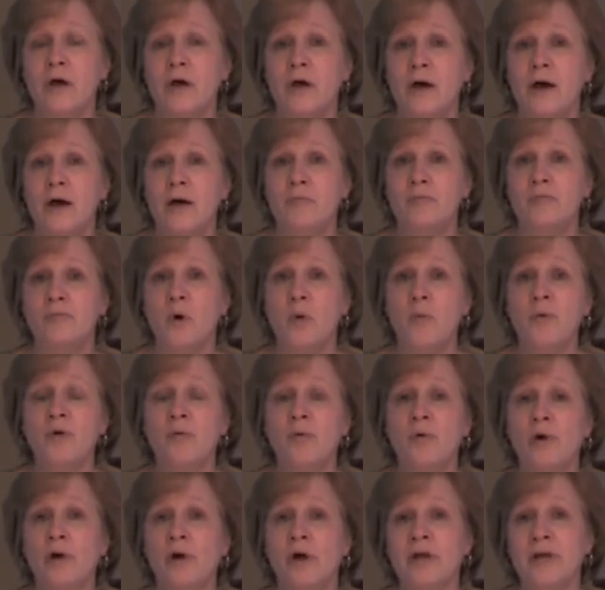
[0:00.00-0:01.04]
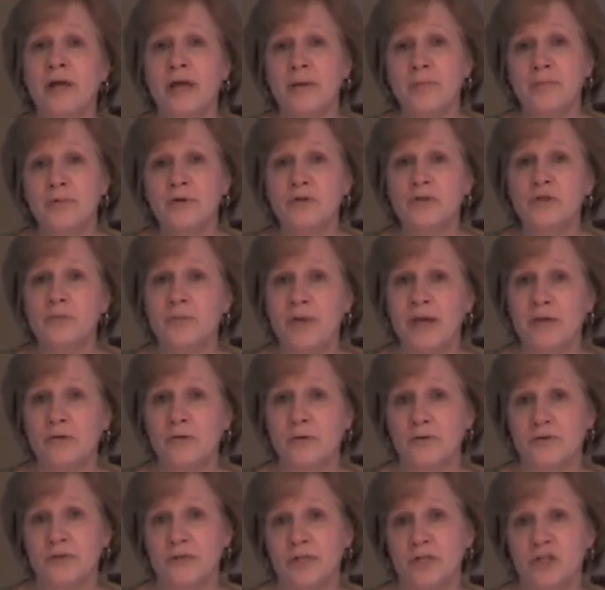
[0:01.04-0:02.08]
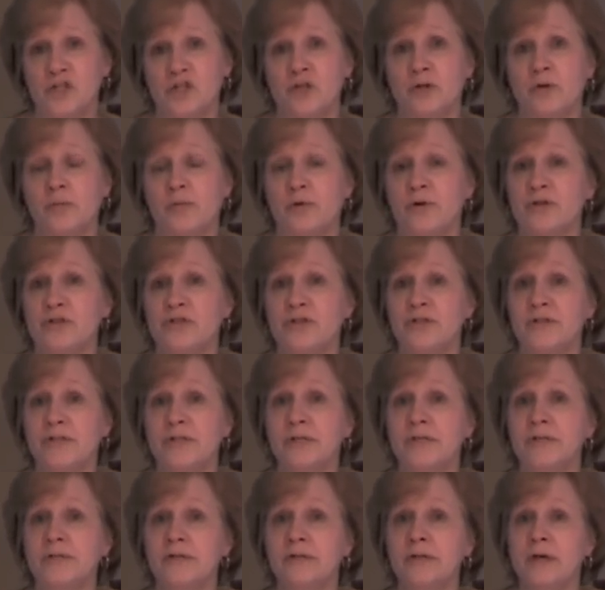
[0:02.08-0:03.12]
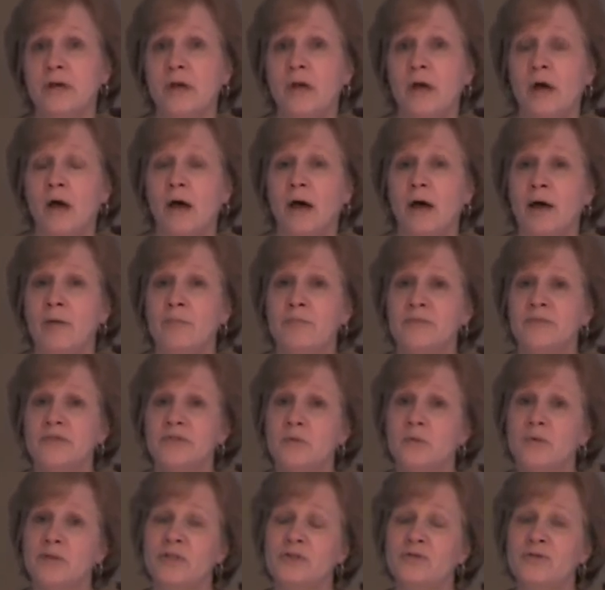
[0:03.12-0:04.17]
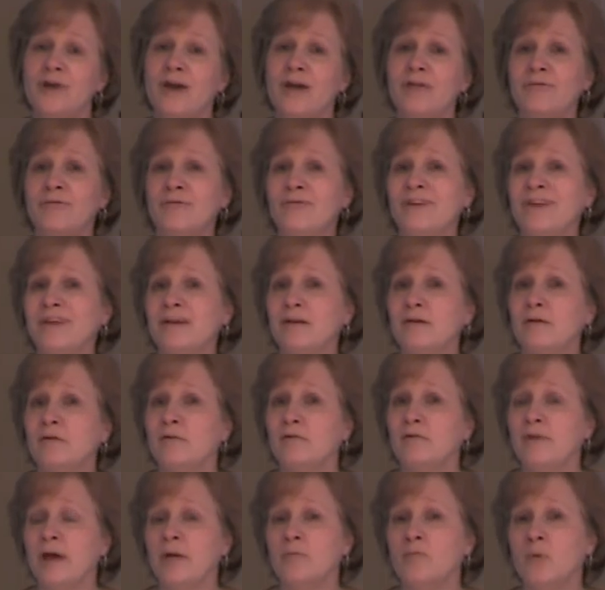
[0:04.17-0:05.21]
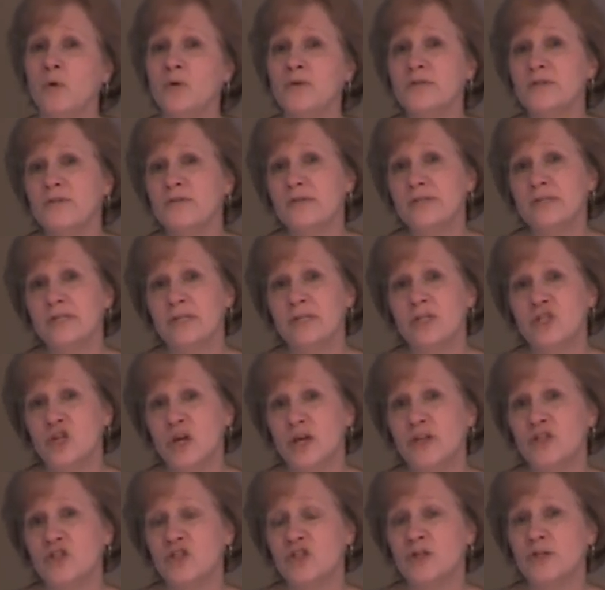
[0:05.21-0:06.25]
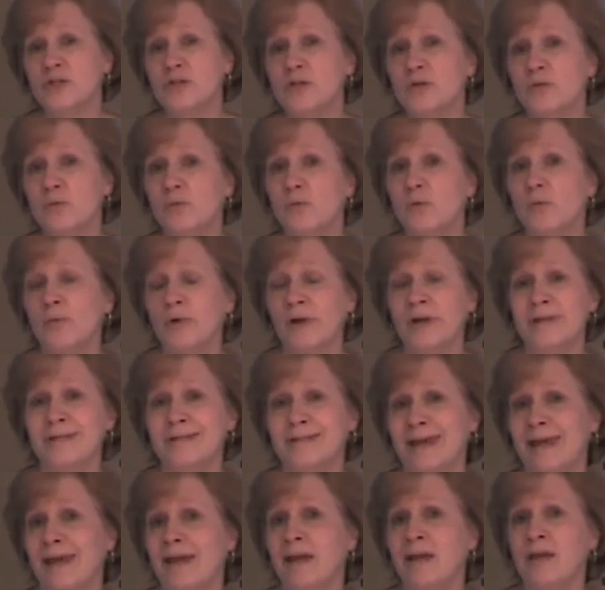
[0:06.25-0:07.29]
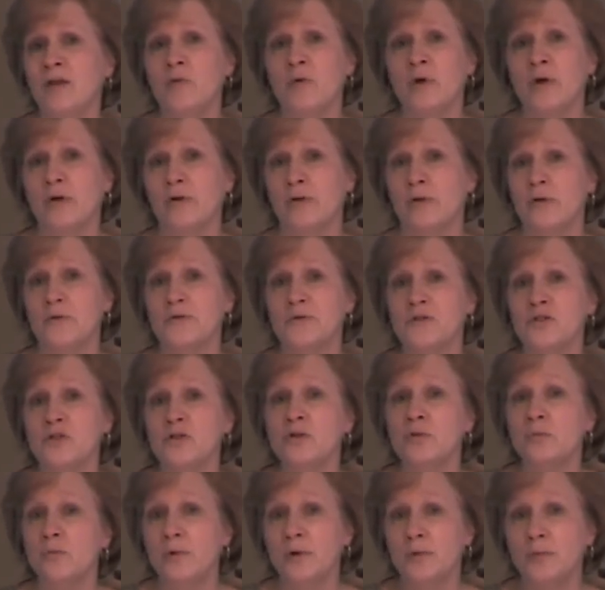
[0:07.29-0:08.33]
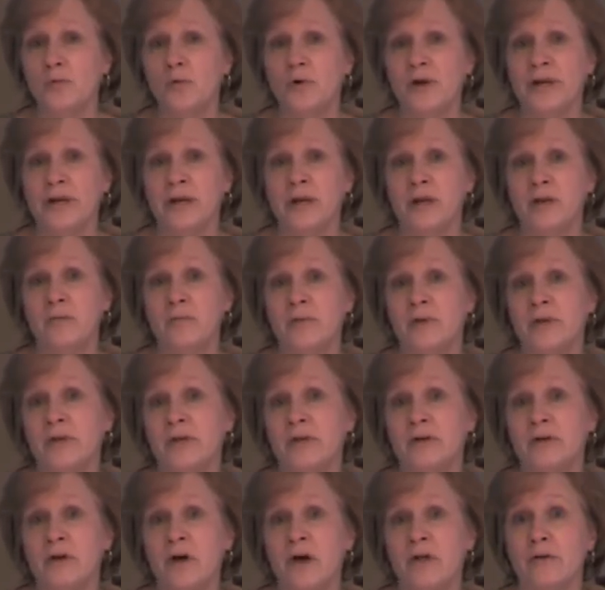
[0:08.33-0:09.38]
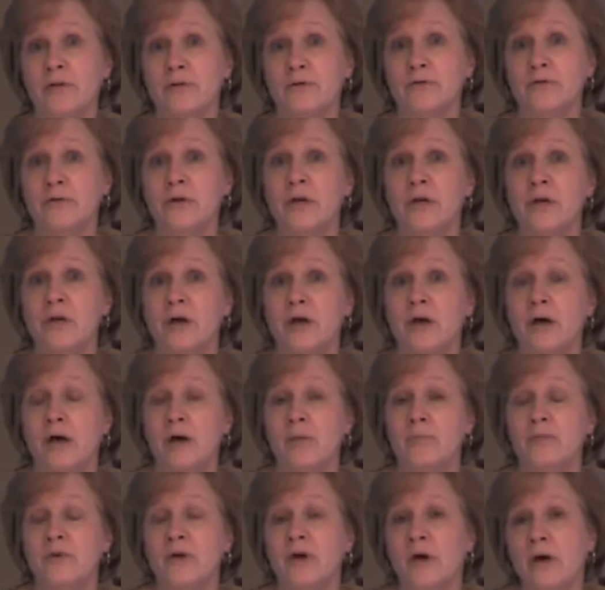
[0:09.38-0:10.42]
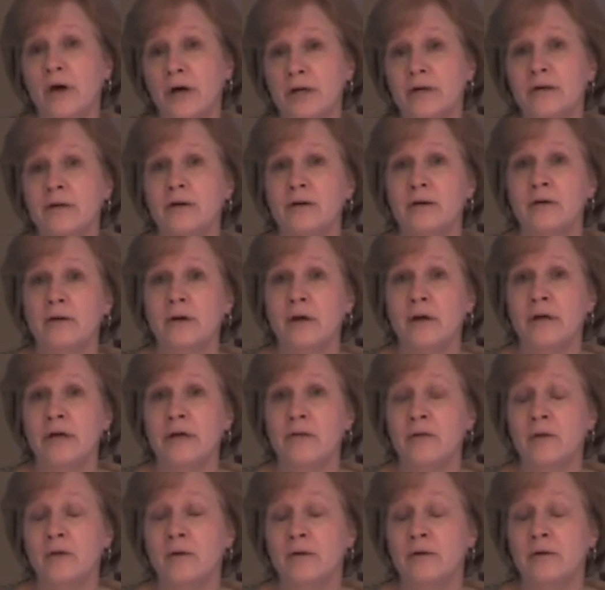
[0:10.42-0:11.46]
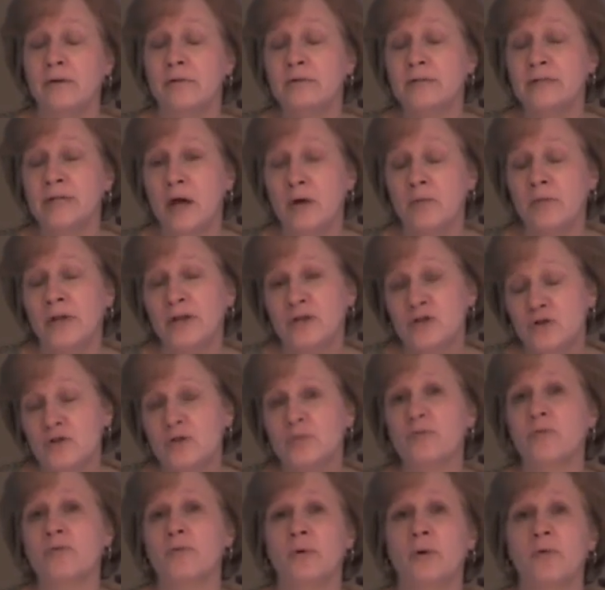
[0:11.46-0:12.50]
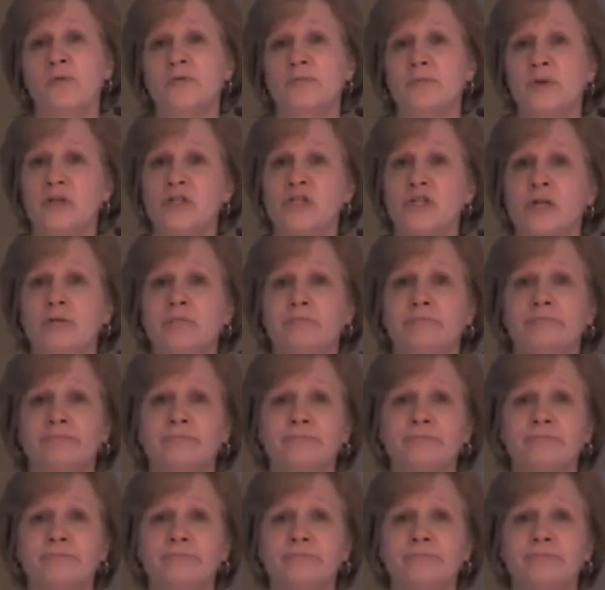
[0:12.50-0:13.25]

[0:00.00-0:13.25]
but we were unable to make those additional purchases. So we do not feel that most of the suggestions will bring us anywhere close to the $1.8 million cut in the town manager's proposed budget.